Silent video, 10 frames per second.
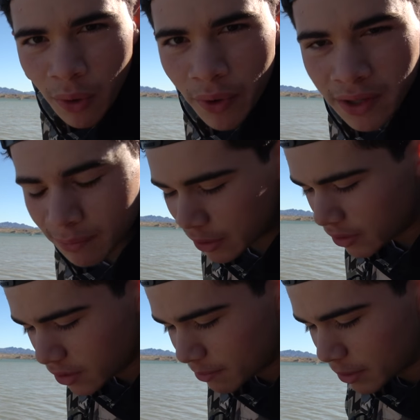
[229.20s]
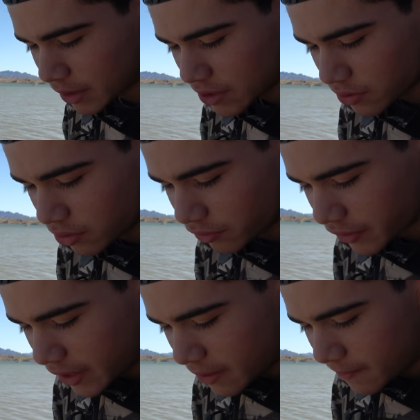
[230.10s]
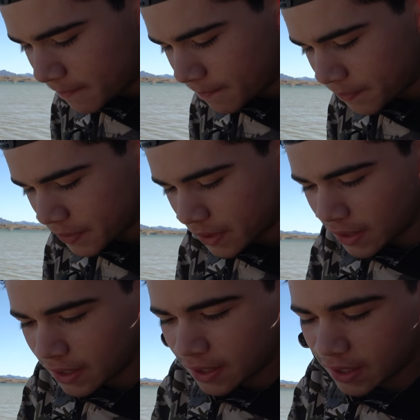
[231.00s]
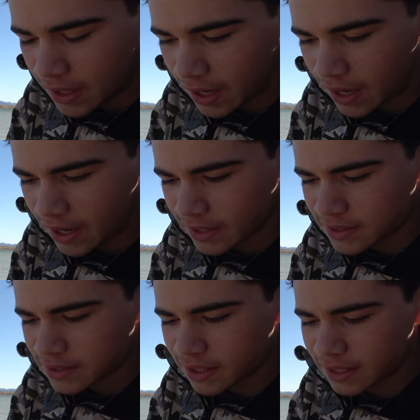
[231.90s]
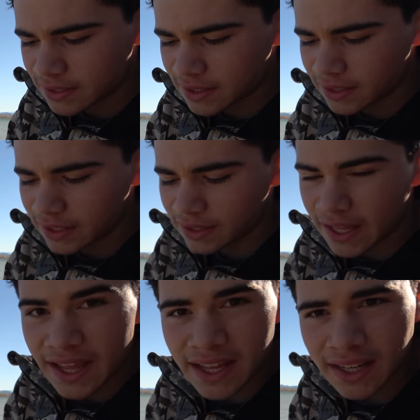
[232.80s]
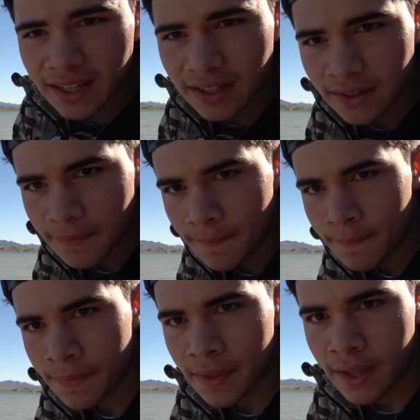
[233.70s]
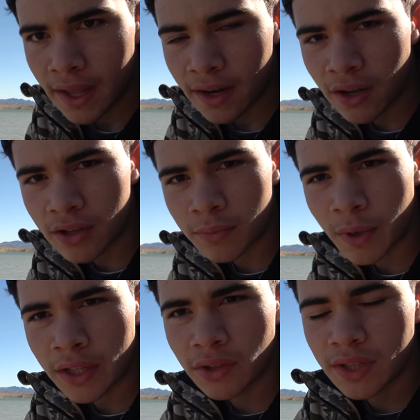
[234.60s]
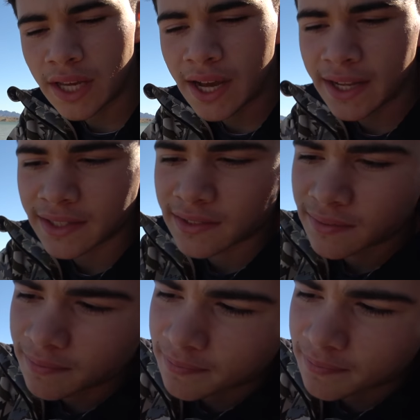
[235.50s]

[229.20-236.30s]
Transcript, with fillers: my weight and my hook but this will do for now I just like to get the head and hook them right through the eyes